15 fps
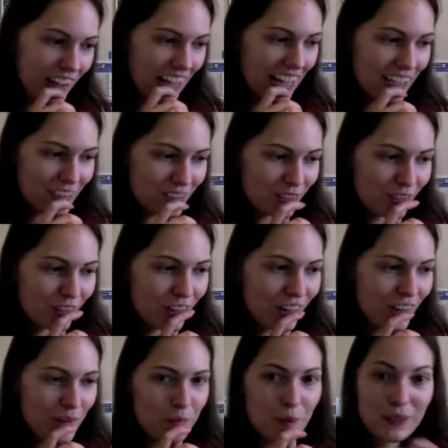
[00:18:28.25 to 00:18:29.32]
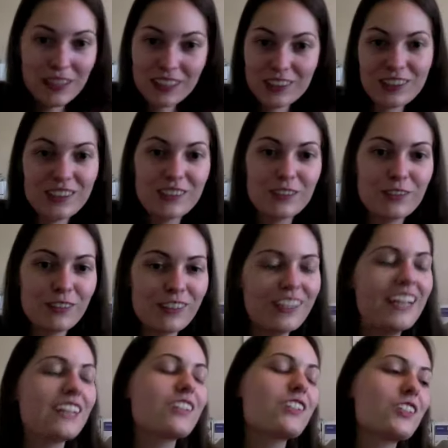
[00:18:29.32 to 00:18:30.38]
As for predictions for
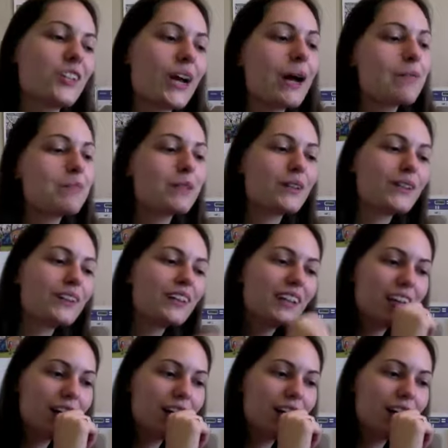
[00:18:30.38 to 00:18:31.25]
next chapter,